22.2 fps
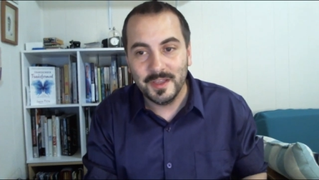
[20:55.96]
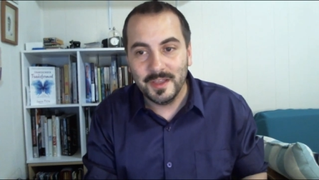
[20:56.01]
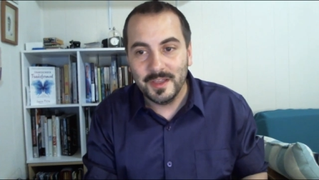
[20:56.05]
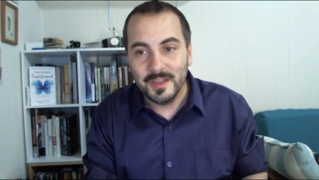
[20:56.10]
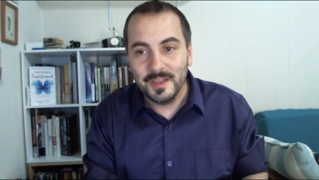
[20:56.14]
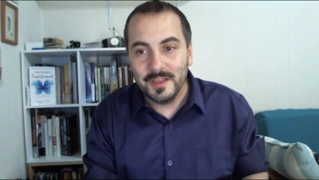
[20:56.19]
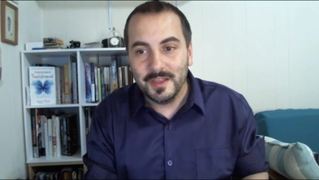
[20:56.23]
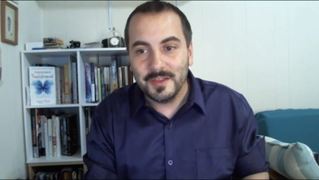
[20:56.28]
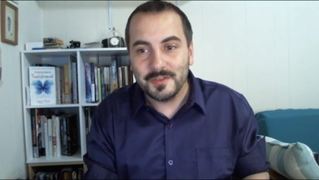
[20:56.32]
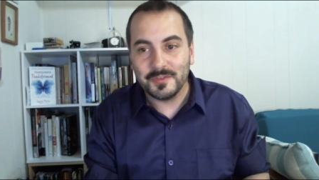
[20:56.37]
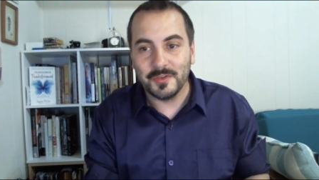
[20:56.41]

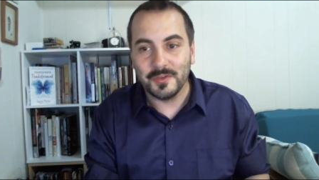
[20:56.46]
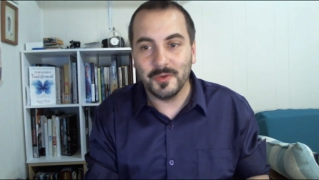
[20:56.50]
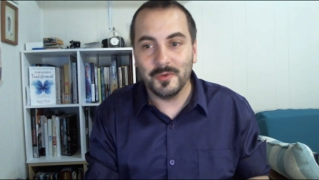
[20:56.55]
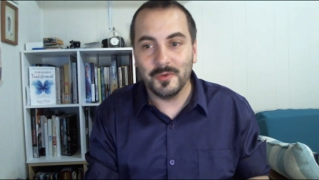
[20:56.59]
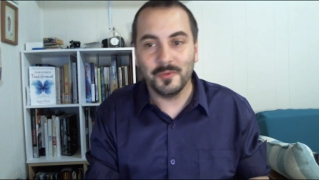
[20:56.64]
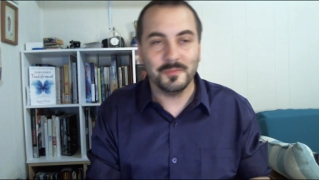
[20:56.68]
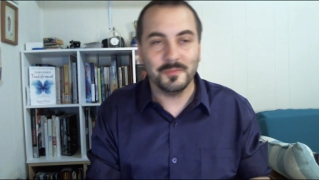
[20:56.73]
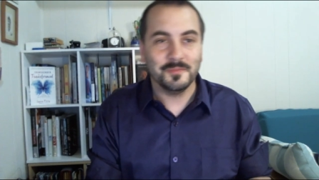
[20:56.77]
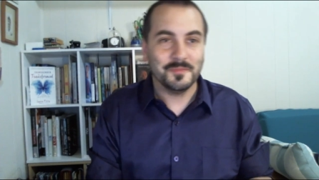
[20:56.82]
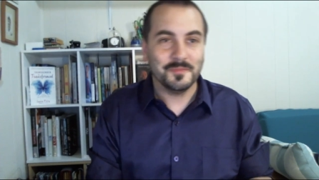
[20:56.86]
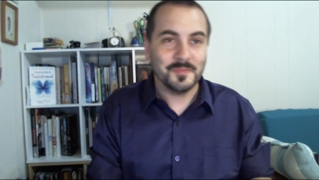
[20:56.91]

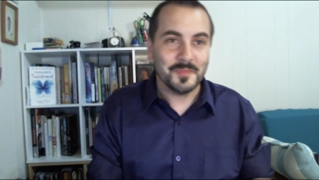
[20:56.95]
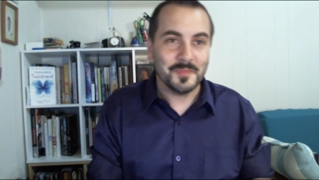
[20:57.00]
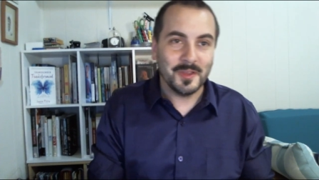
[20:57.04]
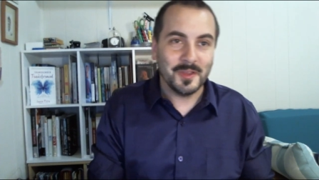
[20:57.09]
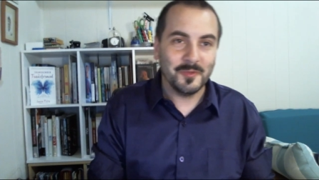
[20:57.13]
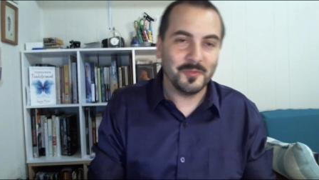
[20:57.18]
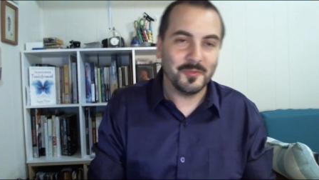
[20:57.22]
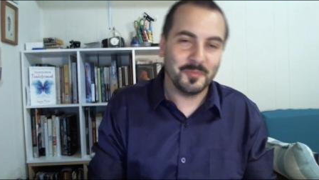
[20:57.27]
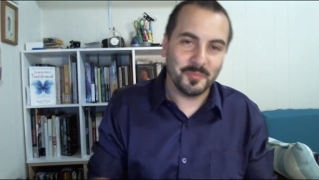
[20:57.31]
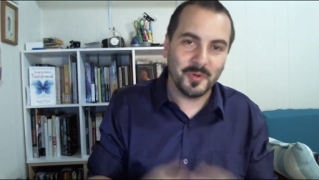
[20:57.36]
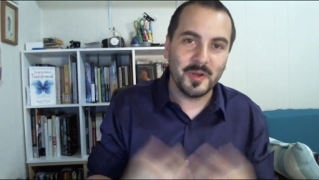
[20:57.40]
So it
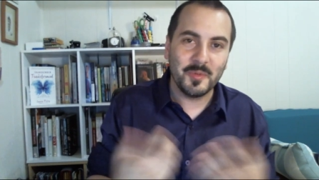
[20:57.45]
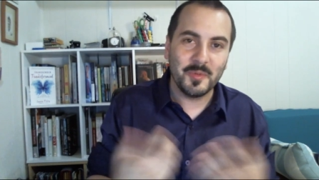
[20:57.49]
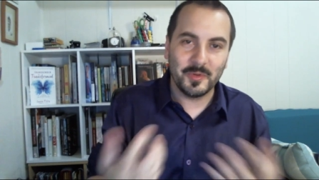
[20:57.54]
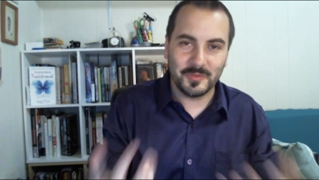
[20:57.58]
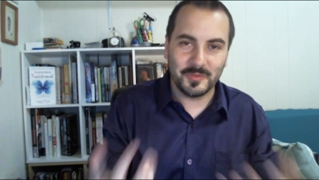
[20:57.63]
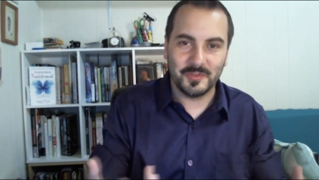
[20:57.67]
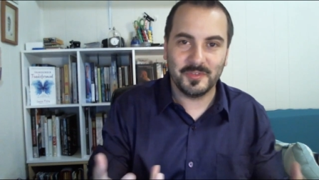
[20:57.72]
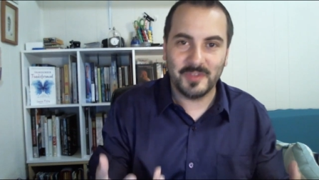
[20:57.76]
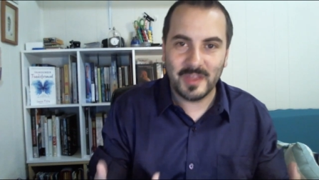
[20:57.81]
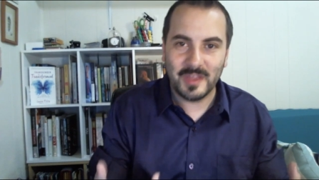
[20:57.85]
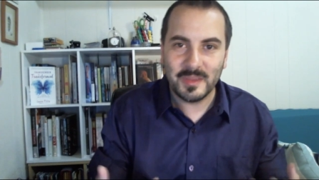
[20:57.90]
was pretty much
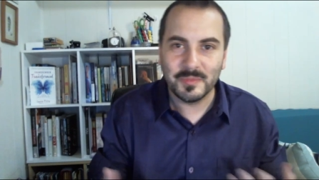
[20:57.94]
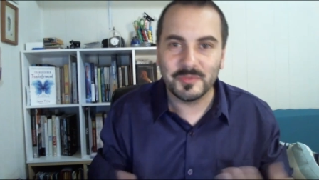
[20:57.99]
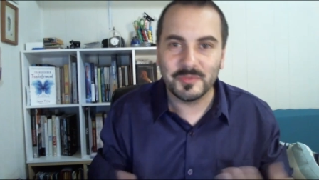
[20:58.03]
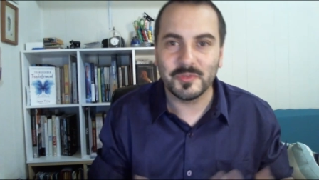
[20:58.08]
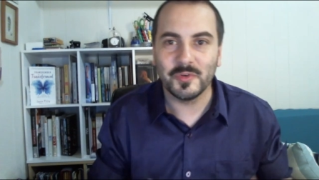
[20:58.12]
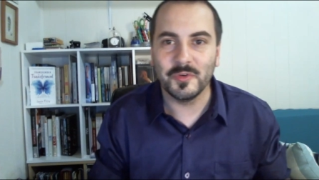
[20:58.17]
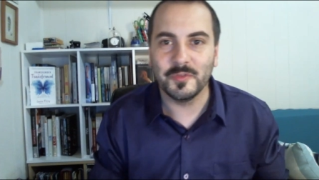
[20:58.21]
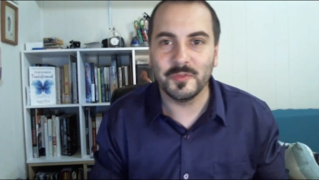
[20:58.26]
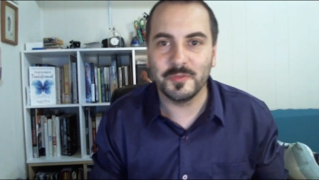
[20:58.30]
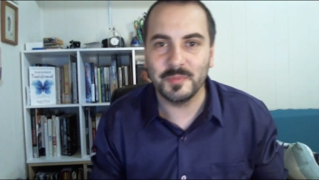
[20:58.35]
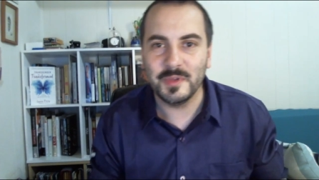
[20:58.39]
the same
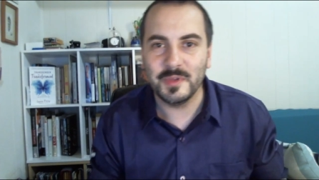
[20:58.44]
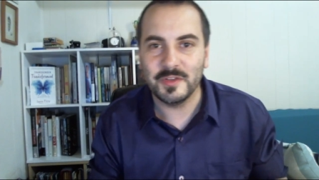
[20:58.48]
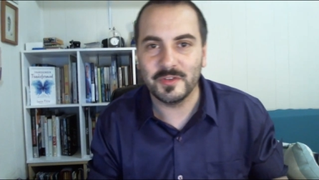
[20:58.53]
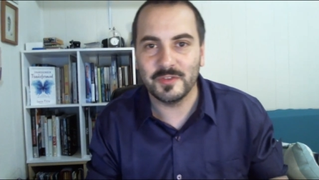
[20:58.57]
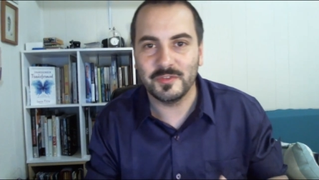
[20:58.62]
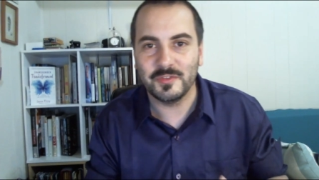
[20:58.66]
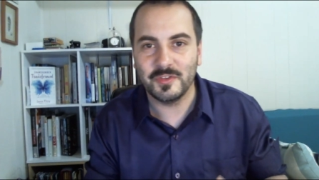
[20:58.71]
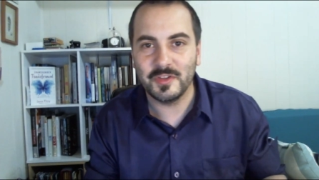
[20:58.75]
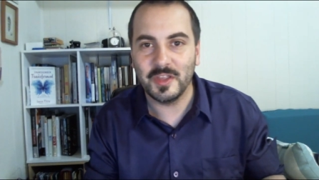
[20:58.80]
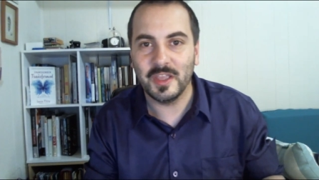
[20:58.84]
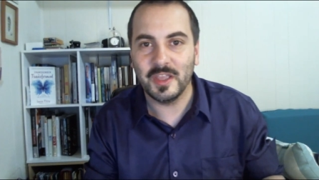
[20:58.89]
sort of speech as
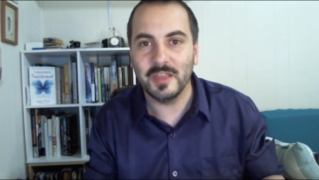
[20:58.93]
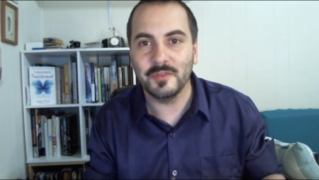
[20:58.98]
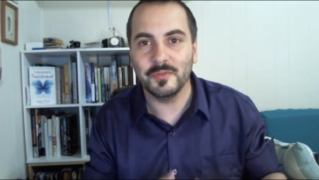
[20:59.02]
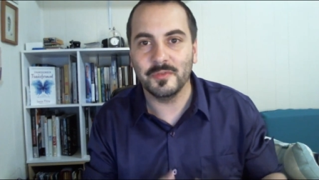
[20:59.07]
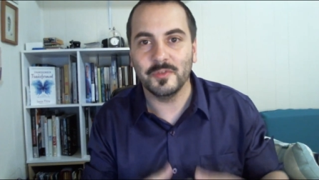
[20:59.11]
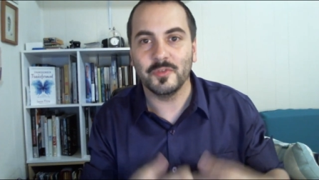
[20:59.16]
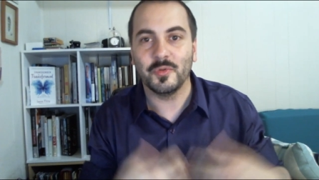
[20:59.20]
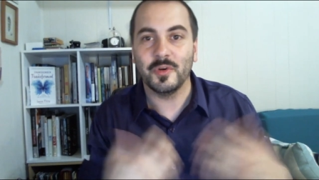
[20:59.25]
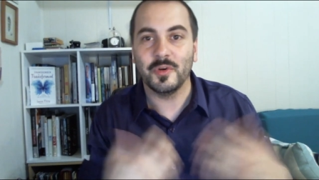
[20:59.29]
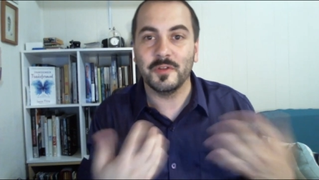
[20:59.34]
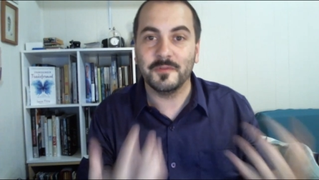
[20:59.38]
she gave
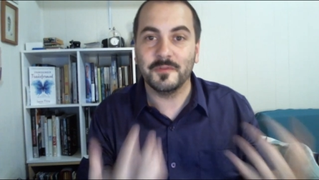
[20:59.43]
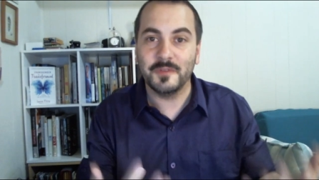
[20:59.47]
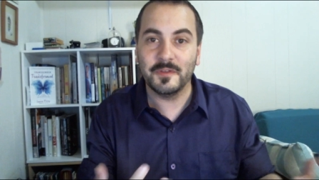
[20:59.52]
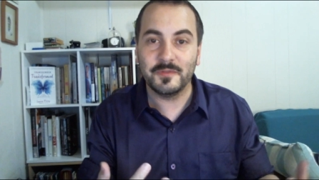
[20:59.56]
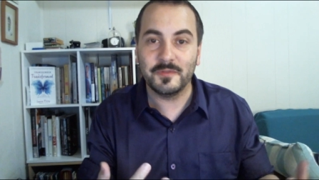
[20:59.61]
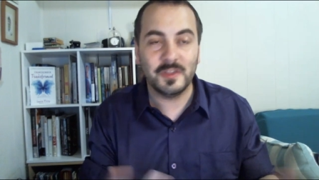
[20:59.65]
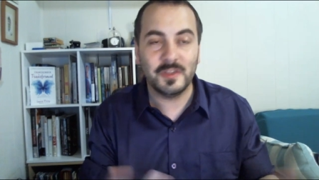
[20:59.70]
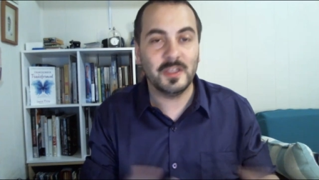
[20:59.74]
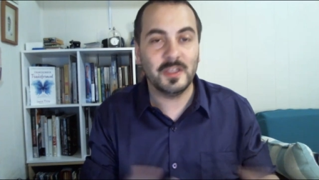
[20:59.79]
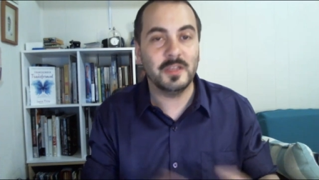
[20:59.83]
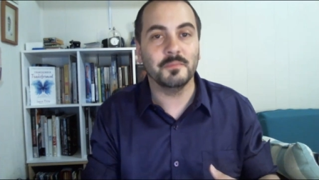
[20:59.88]
in
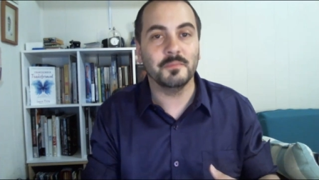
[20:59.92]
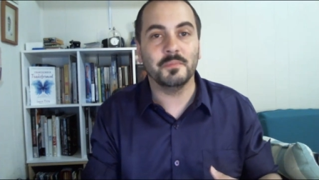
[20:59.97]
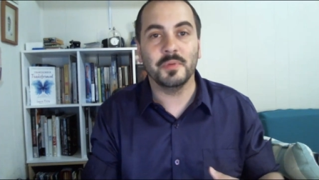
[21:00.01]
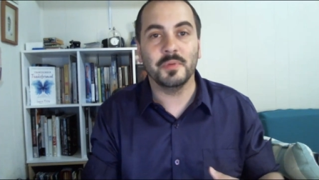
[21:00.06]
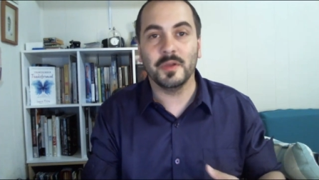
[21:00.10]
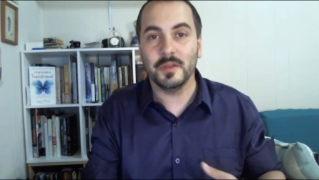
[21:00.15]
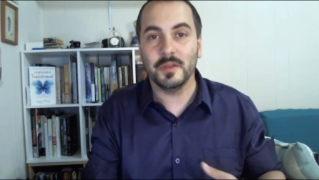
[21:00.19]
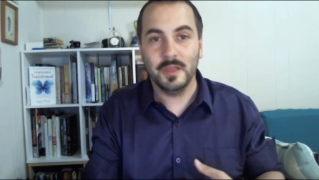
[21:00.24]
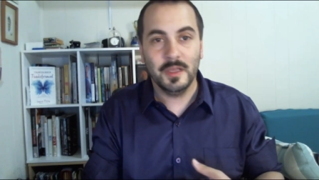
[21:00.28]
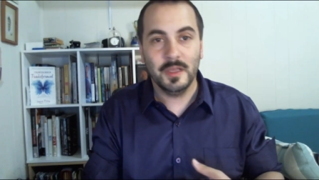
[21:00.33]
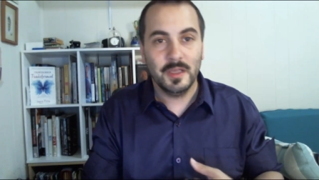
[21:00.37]
2015,
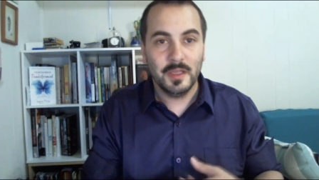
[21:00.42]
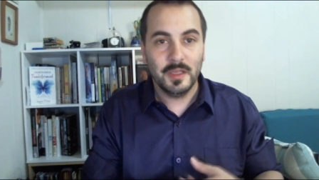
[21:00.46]
but